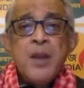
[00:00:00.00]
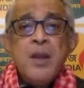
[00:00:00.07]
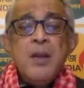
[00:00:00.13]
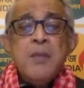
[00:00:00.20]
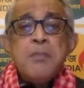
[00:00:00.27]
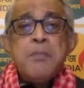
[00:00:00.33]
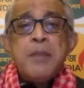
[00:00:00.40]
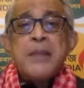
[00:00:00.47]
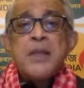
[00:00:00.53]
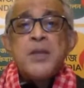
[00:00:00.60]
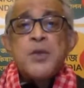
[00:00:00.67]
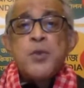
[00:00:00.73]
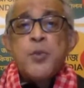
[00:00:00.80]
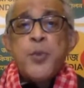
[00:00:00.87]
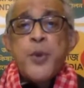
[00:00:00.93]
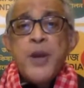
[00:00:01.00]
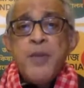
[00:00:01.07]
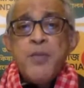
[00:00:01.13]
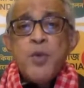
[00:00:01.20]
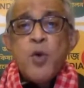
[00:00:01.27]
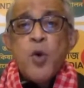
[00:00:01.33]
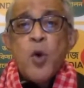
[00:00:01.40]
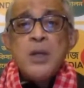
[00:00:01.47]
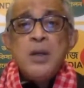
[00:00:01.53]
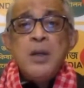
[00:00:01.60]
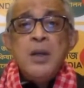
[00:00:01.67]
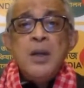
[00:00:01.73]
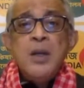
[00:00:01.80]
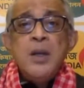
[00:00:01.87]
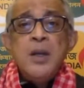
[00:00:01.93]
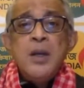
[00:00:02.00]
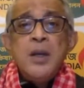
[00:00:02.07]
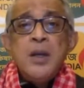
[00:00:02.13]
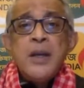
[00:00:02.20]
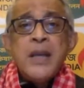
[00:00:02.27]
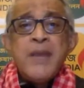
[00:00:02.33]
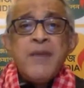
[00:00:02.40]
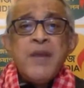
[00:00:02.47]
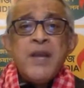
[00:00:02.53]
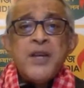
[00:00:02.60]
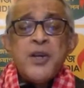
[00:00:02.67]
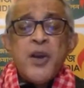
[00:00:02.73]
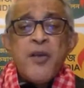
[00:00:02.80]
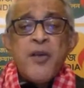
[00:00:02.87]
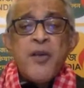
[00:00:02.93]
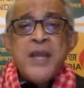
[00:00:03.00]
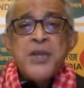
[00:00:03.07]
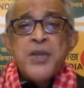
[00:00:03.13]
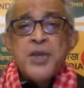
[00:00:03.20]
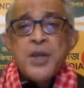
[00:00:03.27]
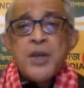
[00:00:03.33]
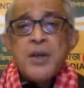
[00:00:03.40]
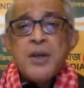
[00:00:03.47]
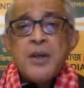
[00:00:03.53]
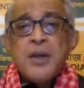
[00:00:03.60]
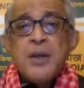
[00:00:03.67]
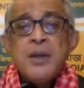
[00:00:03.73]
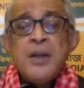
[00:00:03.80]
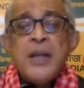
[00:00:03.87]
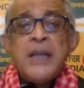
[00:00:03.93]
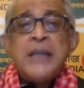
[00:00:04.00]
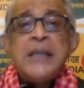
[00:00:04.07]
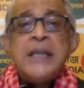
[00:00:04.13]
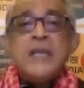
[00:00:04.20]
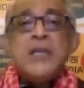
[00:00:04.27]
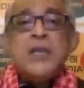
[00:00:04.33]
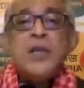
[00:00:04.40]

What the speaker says: But the Supreme Court giving a direction that these